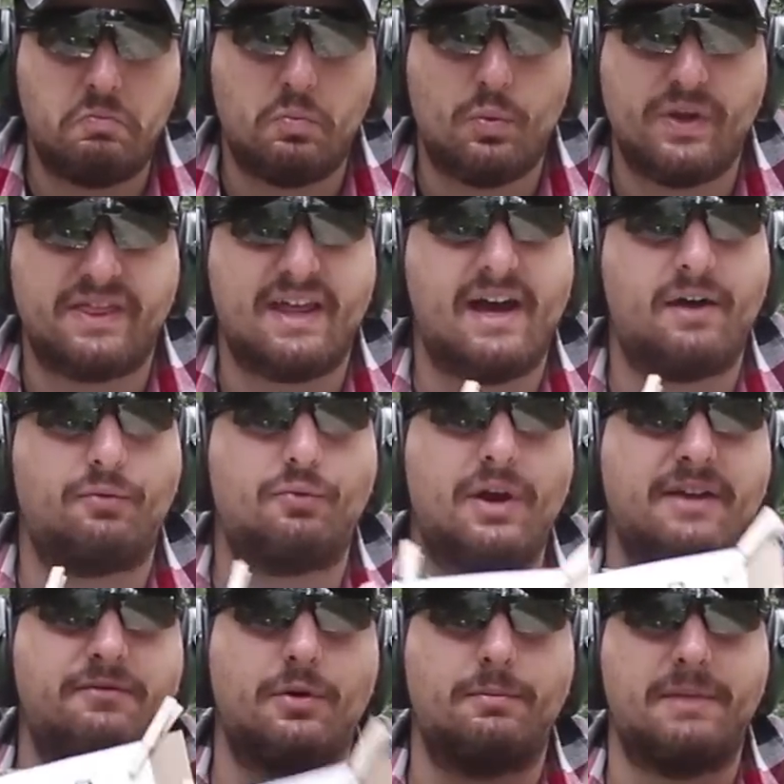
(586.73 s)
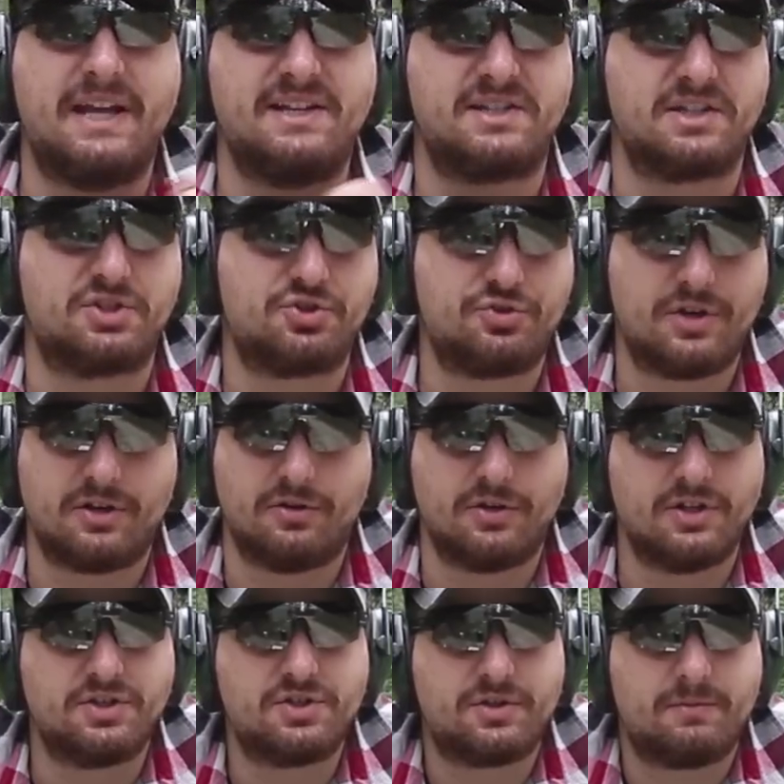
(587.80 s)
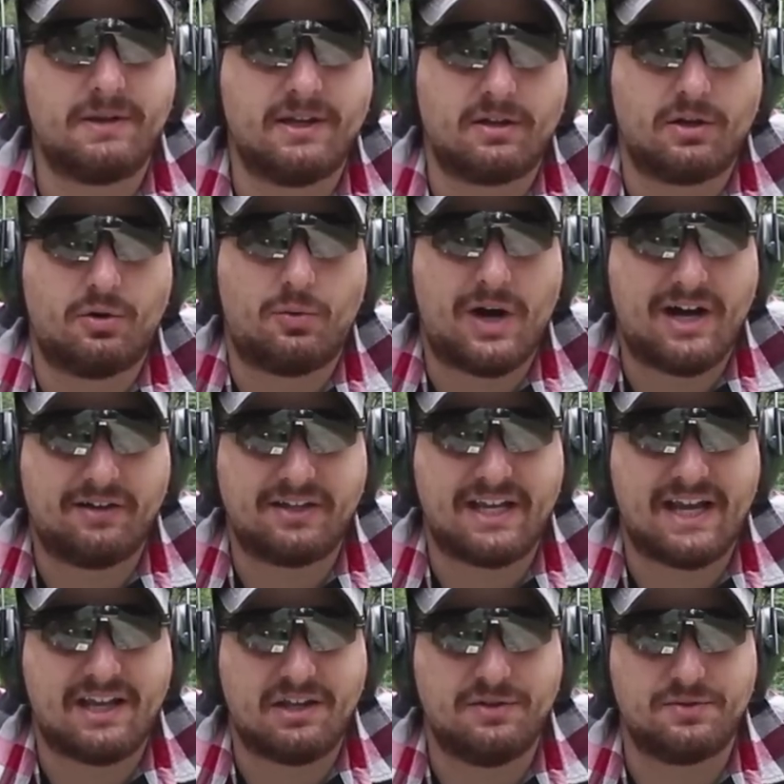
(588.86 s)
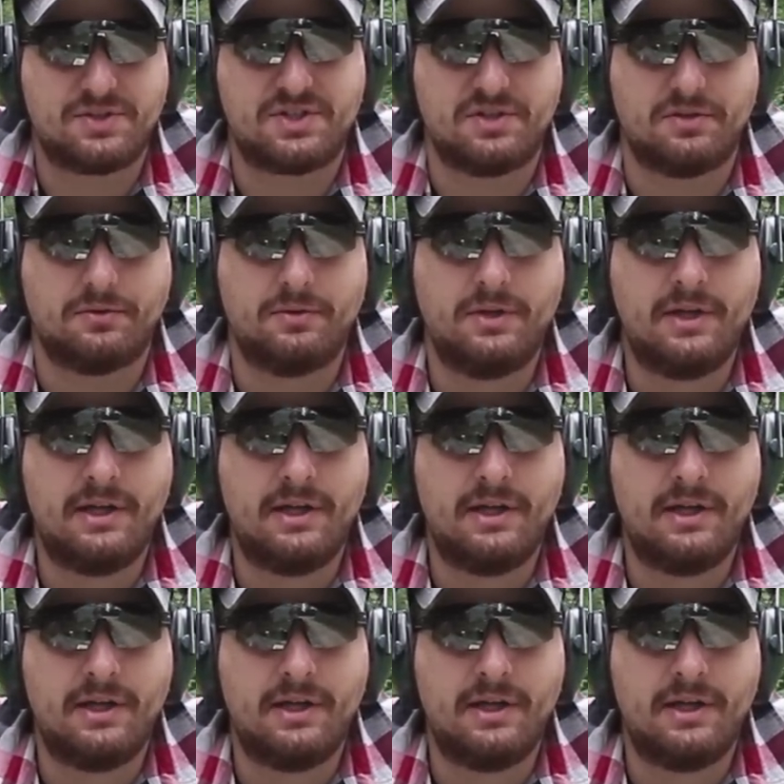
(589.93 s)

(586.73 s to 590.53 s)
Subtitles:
with that rifle basics trigger, and it took me a little while to get used to.